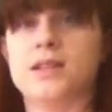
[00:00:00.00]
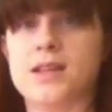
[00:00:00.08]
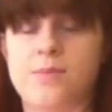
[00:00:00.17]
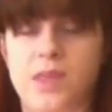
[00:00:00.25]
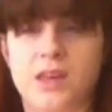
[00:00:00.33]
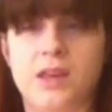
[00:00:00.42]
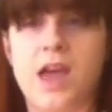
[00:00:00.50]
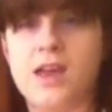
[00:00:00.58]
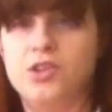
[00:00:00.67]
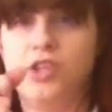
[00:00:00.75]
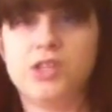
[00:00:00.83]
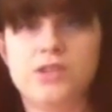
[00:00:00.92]
something
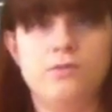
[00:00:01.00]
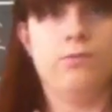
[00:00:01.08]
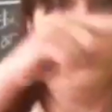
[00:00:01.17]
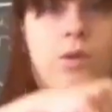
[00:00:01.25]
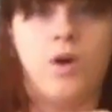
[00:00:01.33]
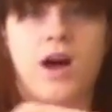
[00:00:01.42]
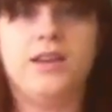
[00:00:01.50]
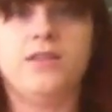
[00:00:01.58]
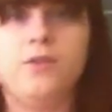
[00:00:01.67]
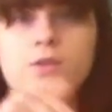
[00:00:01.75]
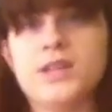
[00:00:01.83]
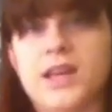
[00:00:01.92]
again, just rewind a
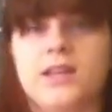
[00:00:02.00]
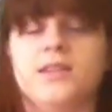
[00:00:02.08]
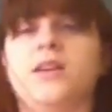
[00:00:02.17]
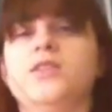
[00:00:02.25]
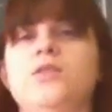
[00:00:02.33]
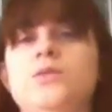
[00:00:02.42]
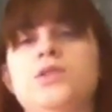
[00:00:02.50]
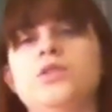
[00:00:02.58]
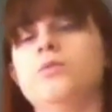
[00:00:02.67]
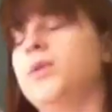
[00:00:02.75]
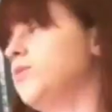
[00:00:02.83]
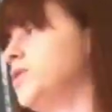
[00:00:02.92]
few seconds on
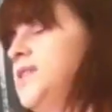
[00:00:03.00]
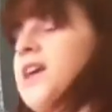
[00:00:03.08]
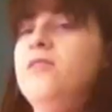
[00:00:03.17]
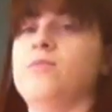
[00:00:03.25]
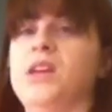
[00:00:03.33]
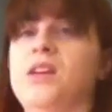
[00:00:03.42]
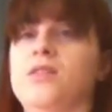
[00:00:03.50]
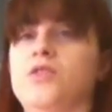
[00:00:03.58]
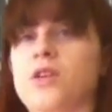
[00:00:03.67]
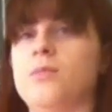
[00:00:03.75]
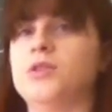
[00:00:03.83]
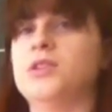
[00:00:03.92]
YouTube. It will save me the
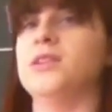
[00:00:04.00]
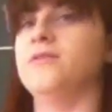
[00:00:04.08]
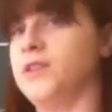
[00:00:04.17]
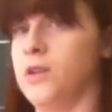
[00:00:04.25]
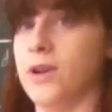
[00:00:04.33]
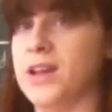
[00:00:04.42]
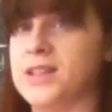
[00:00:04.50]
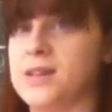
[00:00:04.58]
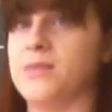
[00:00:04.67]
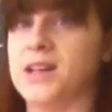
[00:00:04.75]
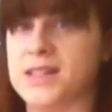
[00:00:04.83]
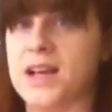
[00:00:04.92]
trouble of
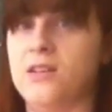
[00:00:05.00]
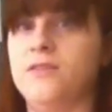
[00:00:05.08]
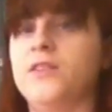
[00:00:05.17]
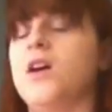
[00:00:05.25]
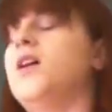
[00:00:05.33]
erasing myself